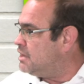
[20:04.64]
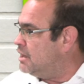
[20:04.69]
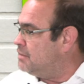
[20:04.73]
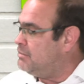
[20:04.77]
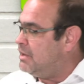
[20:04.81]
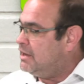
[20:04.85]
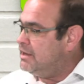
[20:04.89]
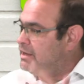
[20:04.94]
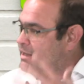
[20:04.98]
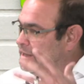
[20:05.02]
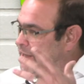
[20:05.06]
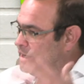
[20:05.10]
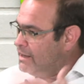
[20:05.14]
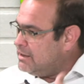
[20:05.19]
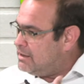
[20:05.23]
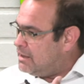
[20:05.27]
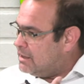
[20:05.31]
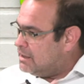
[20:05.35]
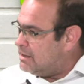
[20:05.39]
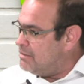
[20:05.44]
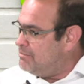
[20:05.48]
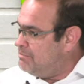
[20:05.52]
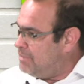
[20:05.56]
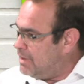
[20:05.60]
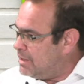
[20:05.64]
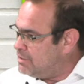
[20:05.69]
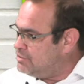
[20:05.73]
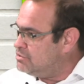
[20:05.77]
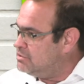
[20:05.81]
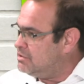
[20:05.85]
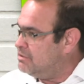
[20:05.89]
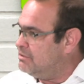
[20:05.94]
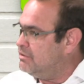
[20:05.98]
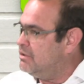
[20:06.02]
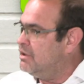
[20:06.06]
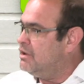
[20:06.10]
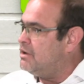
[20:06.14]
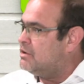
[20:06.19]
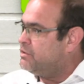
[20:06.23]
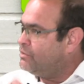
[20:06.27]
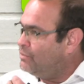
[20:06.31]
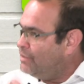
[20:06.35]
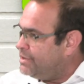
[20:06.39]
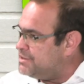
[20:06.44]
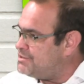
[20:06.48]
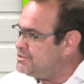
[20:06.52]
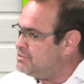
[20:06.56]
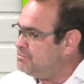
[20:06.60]
And again, I come back to the
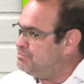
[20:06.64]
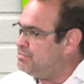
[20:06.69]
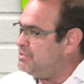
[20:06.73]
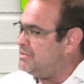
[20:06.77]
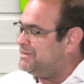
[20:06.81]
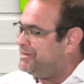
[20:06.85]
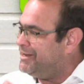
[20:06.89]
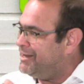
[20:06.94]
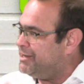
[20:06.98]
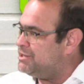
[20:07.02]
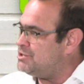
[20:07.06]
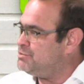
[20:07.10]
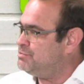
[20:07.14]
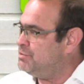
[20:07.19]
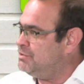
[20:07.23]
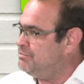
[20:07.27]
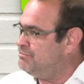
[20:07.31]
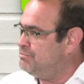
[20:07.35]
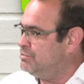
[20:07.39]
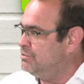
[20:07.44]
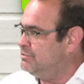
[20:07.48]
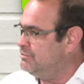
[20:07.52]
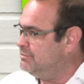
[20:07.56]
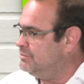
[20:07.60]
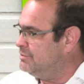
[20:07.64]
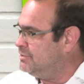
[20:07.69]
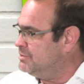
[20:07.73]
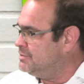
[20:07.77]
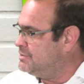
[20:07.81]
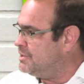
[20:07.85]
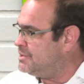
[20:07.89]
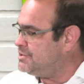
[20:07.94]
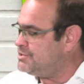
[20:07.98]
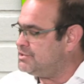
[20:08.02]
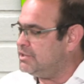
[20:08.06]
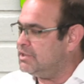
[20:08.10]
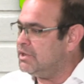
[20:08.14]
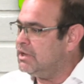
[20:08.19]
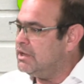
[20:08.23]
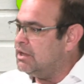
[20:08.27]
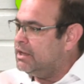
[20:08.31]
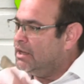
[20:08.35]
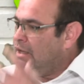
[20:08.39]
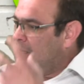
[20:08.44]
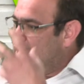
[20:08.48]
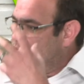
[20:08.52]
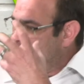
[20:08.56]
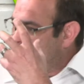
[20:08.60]
recipe that has been proven and tested.
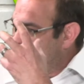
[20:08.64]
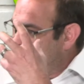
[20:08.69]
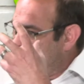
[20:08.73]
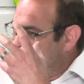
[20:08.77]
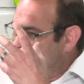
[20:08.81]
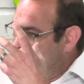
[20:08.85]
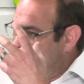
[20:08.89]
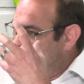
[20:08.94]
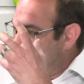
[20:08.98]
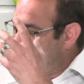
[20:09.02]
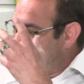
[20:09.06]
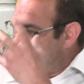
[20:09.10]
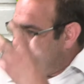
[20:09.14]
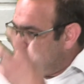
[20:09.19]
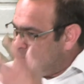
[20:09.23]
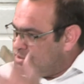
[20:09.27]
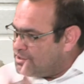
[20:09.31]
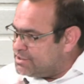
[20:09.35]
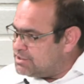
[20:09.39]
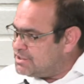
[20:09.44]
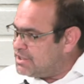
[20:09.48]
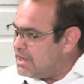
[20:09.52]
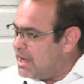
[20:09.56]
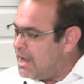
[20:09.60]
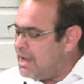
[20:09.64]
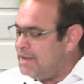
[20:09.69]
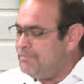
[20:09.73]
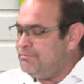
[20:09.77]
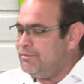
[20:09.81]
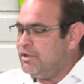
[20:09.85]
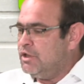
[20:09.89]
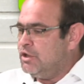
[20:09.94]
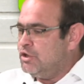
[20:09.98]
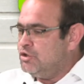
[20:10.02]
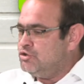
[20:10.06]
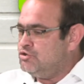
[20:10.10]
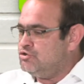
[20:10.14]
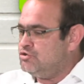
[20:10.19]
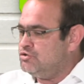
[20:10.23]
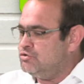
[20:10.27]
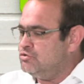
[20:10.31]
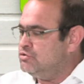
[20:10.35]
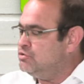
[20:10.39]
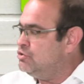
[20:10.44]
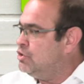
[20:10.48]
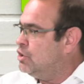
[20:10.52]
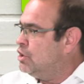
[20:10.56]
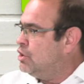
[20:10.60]
It takes time
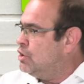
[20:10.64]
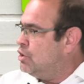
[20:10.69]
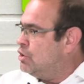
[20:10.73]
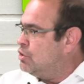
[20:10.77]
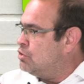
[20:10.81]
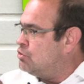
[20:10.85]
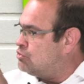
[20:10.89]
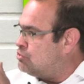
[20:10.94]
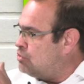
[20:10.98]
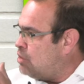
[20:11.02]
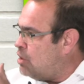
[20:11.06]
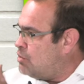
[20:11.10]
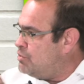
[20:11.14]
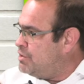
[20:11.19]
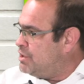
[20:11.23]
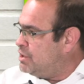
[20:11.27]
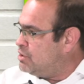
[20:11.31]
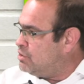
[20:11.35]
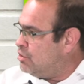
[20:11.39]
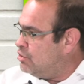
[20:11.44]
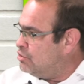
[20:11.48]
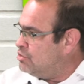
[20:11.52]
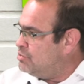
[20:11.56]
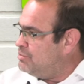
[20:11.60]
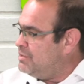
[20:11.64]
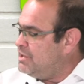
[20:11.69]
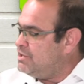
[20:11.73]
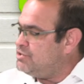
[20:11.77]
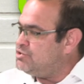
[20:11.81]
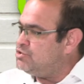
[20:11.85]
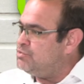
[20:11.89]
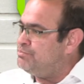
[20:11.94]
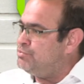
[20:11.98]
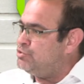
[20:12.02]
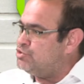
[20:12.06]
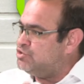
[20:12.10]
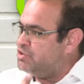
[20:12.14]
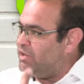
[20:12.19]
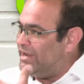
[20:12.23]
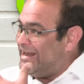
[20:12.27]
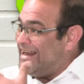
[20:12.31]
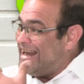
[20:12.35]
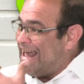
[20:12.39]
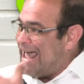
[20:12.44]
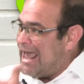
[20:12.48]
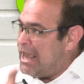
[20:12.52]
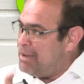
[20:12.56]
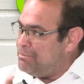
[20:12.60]
to grow an economy, to put the
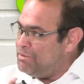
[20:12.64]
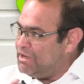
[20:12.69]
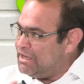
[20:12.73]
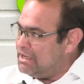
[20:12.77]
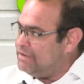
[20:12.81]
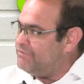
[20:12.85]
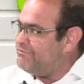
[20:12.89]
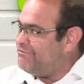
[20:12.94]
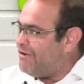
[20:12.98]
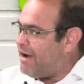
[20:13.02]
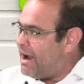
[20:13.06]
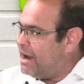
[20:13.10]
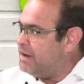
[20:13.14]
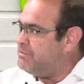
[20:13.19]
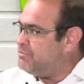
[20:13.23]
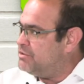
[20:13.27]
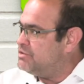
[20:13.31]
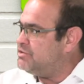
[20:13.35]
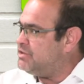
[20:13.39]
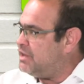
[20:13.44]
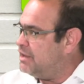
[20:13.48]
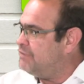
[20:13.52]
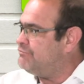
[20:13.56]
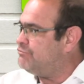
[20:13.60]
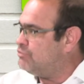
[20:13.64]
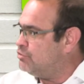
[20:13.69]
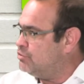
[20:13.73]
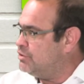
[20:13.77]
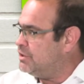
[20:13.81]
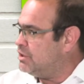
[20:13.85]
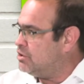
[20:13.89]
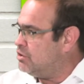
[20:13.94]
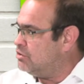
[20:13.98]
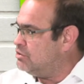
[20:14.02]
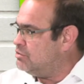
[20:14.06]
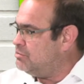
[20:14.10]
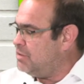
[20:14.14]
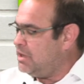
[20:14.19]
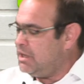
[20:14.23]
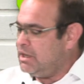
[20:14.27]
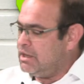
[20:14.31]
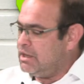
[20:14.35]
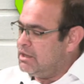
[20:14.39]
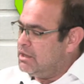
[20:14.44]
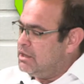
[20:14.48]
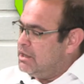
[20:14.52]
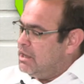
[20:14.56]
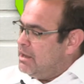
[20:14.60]
enabling environment there for an economy,
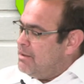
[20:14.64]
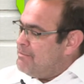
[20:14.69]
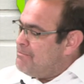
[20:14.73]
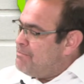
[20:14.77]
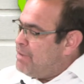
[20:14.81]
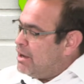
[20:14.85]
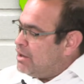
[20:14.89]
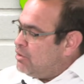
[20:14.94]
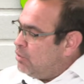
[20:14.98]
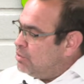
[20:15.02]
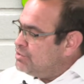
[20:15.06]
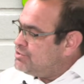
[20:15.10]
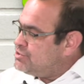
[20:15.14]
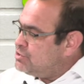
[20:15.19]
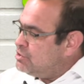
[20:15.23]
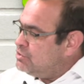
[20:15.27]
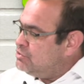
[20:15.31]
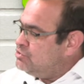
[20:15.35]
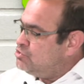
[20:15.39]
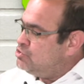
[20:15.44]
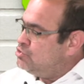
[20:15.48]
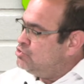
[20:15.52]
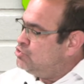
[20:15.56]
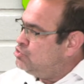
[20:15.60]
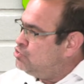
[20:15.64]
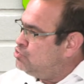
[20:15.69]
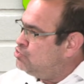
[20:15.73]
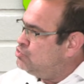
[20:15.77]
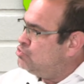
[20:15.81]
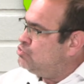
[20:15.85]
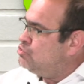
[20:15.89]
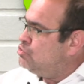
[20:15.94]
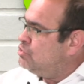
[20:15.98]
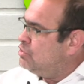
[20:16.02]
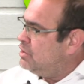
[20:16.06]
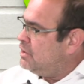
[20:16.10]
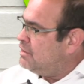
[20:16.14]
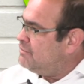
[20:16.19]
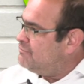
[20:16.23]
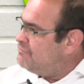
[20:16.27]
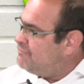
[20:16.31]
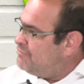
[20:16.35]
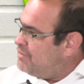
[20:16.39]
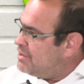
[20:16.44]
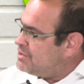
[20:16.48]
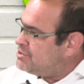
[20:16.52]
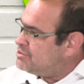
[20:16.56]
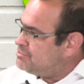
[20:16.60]
but also to do
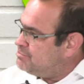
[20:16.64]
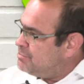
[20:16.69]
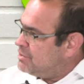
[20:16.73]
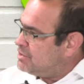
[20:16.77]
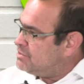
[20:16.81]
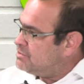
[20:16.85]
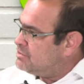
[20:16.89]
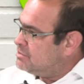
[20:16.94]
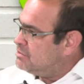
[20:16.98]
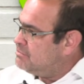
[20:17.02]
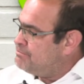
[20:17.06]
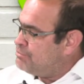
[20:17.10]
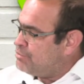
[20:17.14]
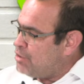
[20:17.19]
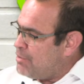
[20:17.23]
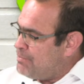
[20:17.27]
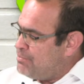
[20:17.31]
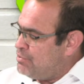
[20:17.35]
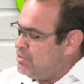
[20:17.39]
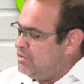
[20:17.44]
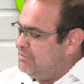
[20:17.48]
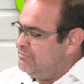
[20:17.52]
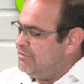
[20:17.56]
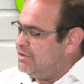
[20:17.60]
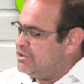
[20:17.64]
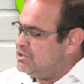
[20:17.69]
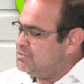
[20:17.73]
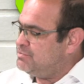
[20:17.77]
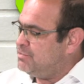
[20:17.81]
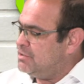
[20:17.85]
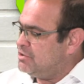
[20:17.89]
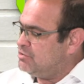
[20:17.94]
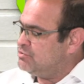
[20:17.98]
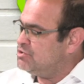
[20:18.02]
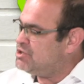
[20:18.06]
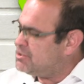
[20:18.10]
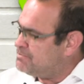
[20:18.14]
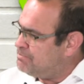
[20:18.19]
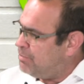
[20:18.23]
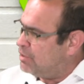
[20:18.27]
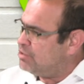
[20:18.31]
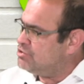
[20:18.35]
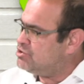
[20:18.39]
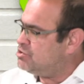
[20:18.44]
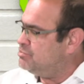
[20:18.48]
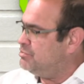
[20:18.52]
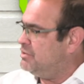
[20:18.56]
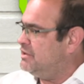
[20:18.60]
investment, proper investment,
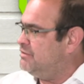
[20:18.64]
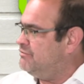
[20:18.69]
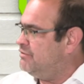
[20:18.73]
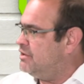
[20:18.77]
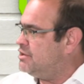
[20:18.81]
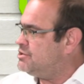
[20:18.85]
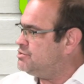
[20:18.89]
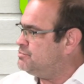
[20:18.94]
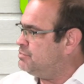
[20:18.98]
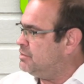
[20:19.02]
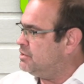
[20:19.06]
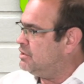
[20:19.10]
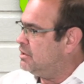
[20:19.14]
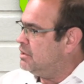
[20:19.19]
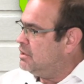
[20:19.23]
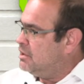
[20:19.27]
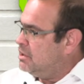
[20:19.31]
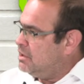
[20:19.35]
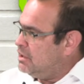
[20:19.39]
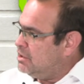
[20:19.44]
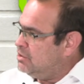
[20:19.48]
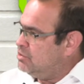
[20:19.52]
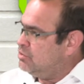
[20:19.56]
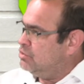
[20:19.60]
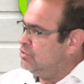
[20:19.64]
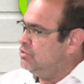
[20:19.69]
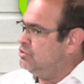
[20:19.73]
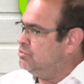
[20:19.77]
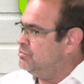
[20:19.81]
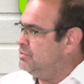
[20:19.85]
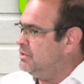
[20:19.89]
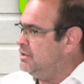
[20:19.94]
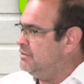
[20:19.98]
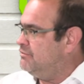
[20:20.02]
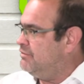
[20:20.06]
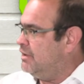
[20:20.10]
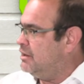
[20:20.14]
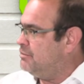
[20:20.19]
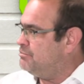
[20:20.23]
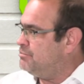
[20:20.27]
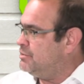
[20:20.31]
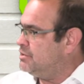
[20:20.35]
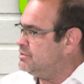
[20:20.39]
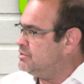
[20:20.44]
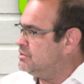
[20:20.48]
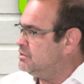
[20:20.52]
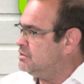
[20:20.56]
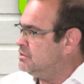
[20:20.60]
responsible investment in your human
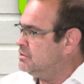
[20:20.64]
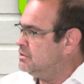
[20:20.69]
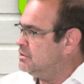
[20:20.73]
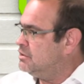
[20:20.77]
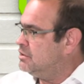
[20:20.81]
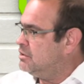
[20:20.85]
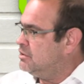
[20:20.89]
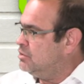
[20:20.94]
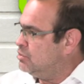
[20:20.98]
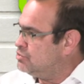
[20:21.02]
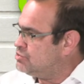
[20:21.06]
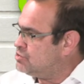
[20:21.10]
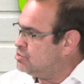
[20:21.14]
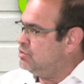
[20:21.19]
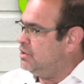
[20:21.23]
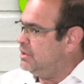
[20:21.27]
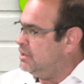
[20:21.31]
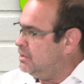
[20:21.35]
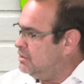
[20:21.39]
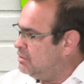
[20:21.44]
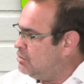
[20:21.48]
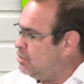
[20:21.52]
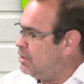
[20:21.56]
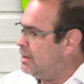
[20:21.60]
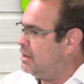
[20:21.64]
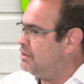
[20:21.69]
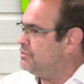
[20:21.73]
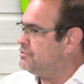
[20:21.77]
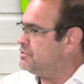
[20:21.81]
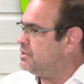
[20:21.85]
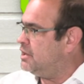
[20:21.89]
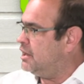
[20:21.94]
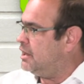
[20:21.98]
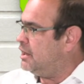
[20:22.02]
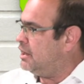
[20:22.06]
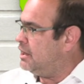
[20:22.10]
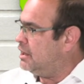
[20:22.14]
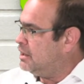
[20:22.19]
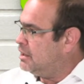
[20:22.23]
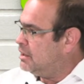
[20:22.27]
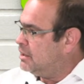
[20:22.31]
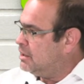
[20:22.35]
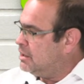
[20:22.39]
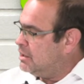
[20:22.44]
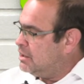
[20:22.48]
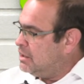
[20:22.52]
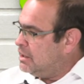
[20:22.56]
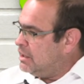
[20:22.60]
development, your schooling, your healthcare,
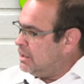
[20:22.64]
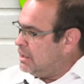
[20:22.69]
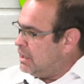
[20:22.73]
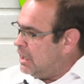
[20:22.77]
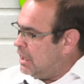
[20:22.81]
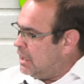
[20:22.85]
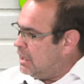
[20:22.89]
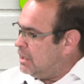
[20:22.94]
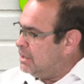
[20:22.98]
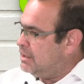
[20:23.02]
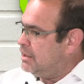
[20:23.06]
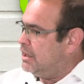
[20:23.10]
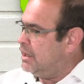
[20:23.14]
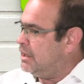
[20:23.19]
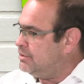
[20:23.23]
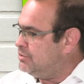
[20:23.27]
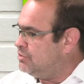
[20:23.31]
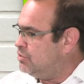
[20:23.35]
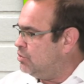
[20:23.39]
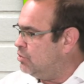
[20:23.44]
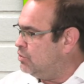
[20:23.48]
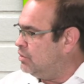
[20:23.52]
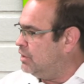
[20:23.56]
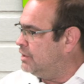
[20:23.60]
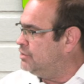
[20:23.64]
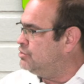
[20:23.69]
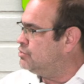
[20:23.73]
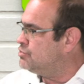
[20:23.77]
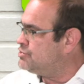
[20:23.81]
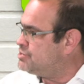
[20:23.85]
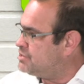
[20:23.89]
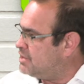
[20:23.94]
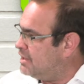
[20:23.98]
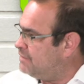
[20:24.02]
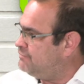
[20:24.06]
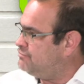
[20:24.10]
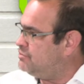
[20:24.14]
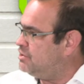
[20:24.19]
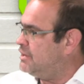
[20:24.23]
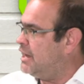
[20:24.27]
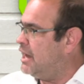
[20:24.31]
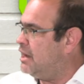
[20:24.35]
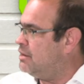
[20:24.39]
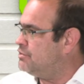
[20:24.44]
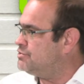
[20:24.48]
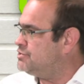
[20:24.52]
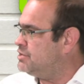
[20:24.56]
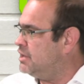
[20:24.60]
and your safety in
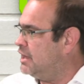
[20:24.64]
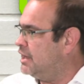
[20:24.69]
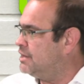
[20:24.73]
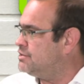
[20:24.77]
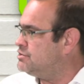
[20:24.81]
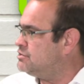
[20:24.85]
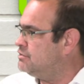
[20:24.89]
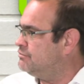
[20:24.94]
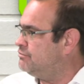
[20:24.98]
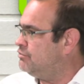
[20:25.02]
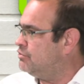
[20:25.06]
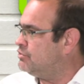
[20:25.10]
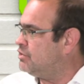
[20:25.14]
housing and so forth.